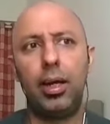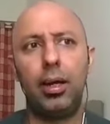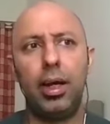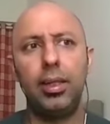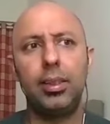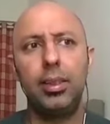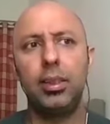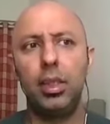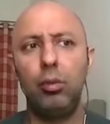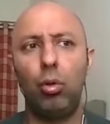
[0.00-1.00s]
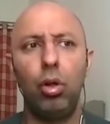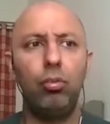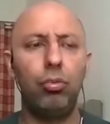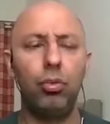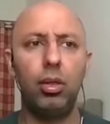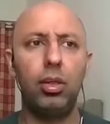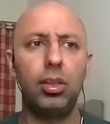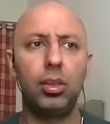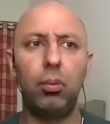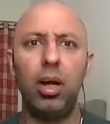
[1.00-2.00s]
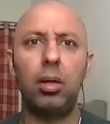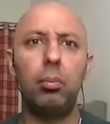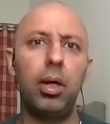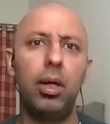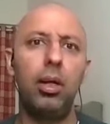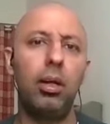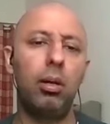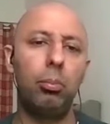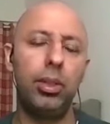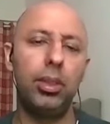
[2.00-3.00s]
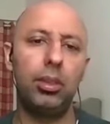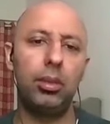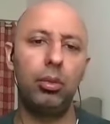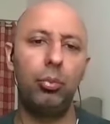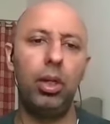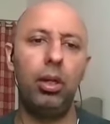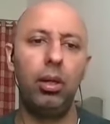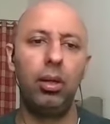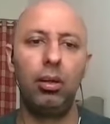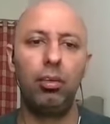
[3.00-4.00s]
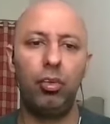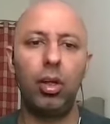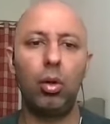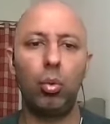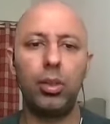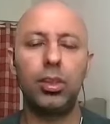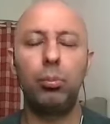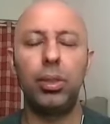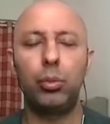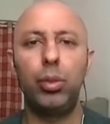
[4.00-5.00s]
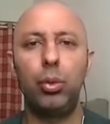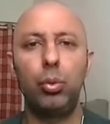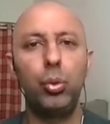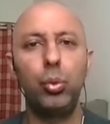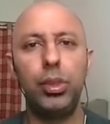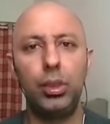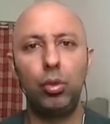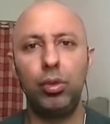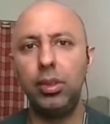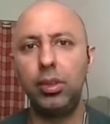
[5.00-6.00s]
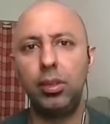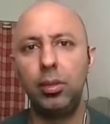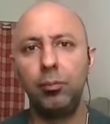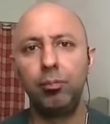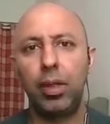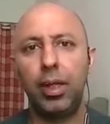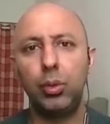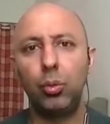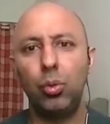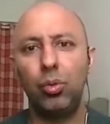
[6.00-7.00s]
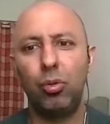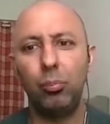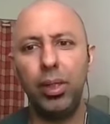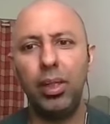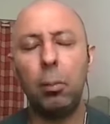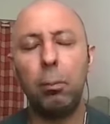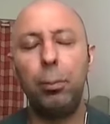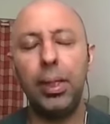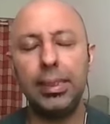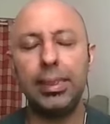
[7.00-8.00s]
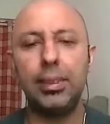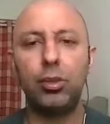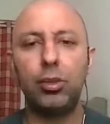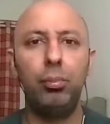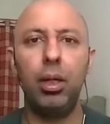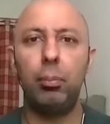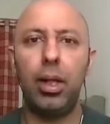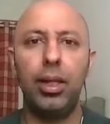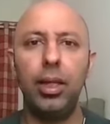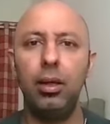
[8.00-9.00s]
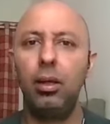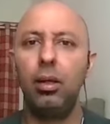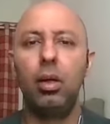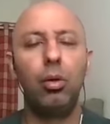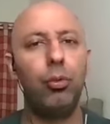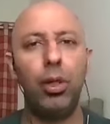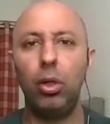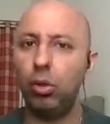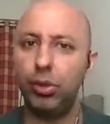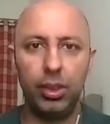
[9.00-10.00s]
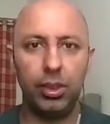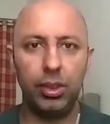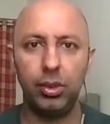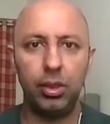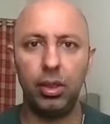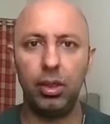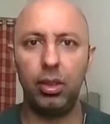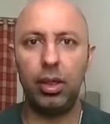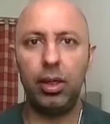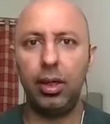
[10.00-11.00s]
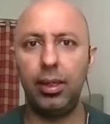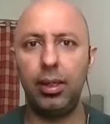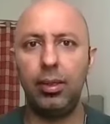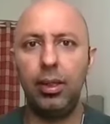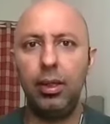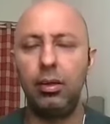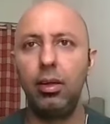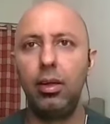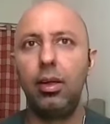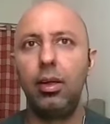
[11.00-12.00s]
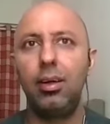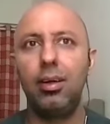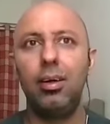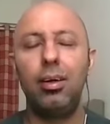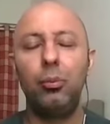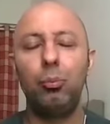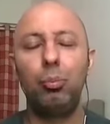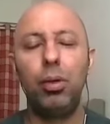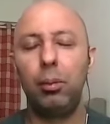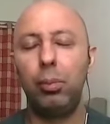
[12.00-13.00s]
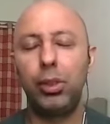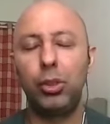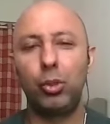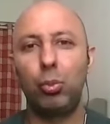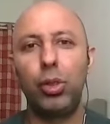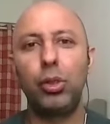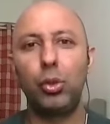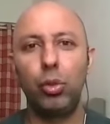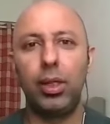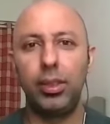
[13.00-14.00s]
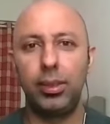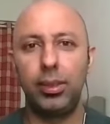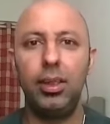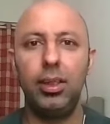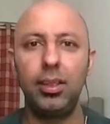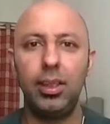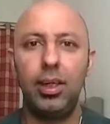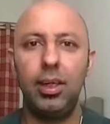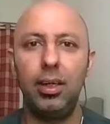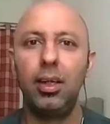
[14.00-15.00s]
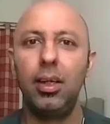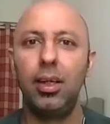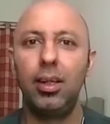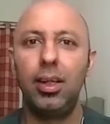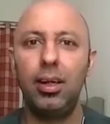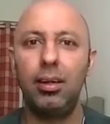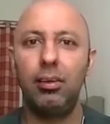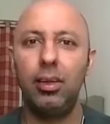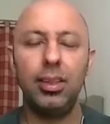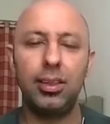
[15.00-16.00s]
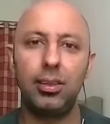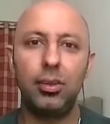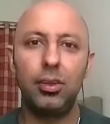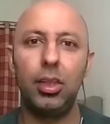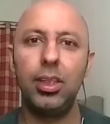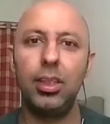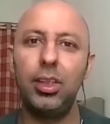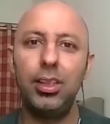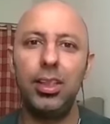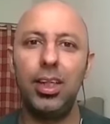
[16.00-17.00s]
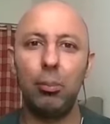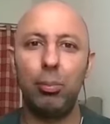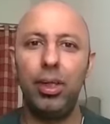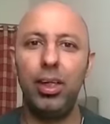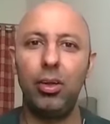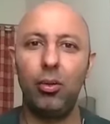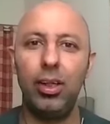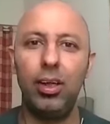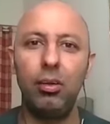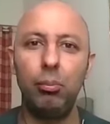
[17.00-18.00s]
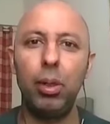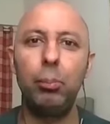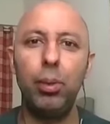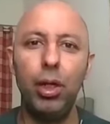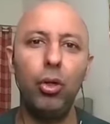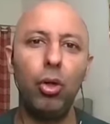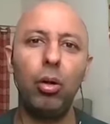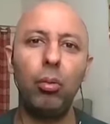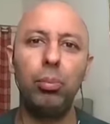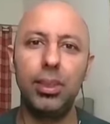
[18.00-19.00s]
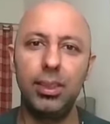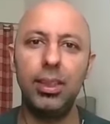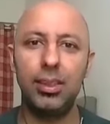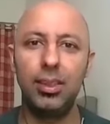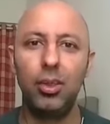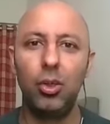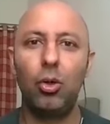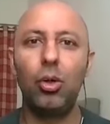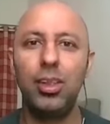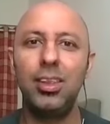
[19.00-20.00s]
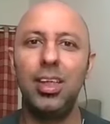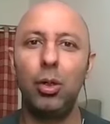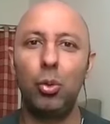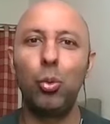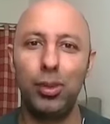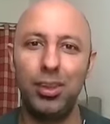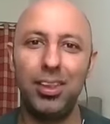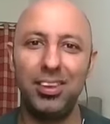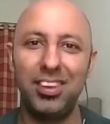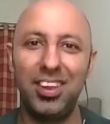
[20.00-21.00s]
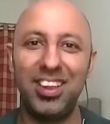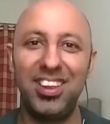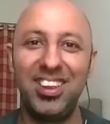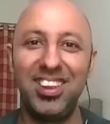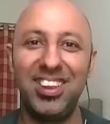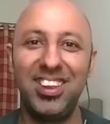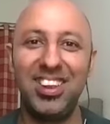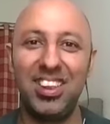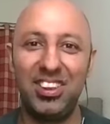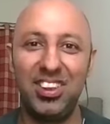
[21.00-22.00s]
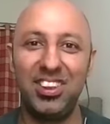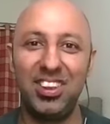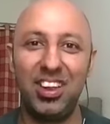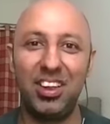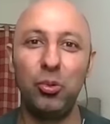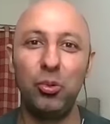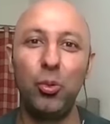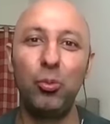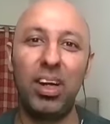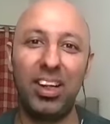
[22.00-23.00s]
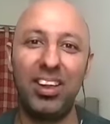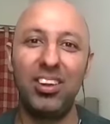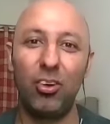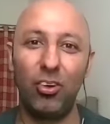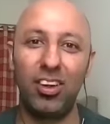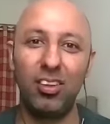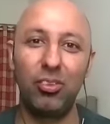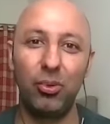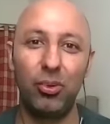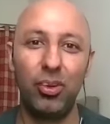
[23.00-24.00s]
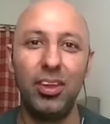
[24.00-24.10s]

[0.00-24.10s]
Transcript: as things evolve, smart marketing companies will figure out what's the best way to use each of these. And so for me, the basics of media planning will not change. And I think Bezos put it so nicely. He said that, yes, things are changing rapidly and all that, but build your business on things that don't change rather than the things that are changing, and you'll do better in the long term. So